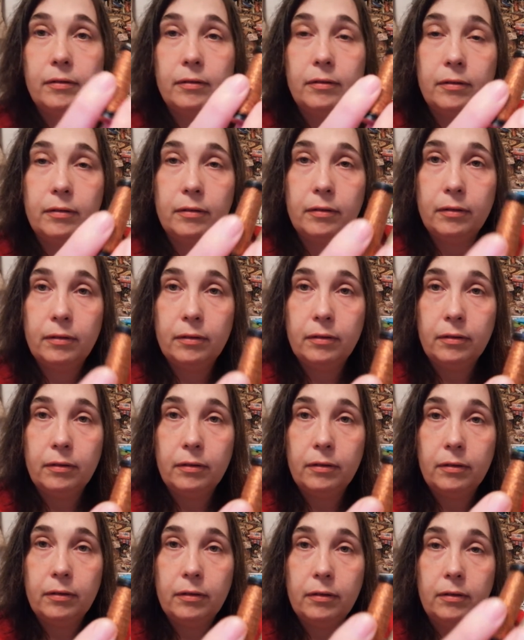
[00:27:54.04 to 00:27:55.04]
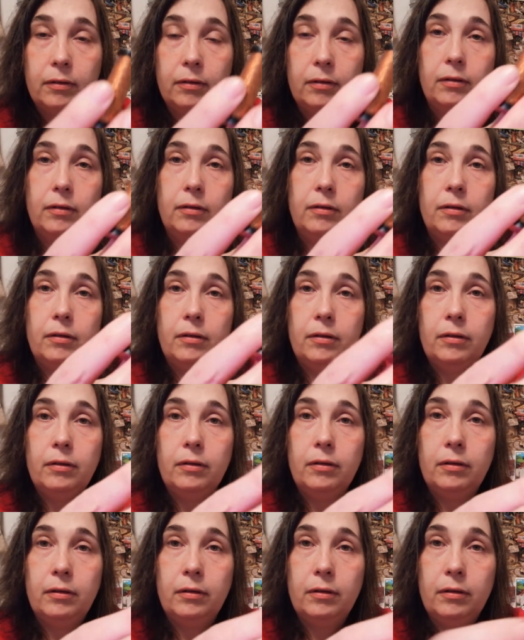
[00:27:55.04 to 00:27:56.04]

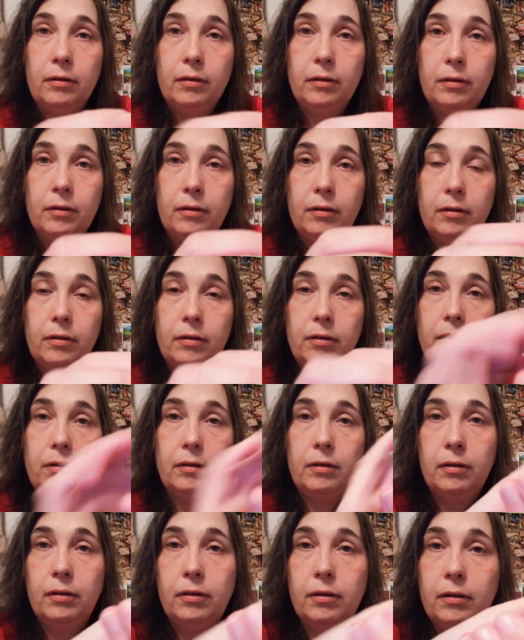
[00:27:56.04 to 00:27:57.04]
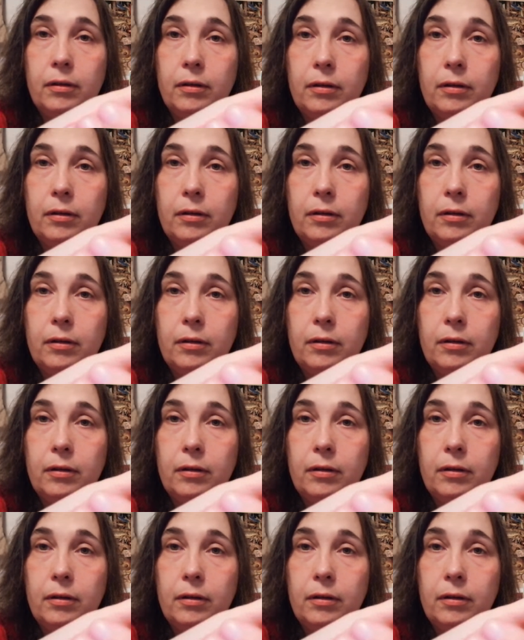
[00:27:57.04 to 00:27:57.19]
(no one is talking)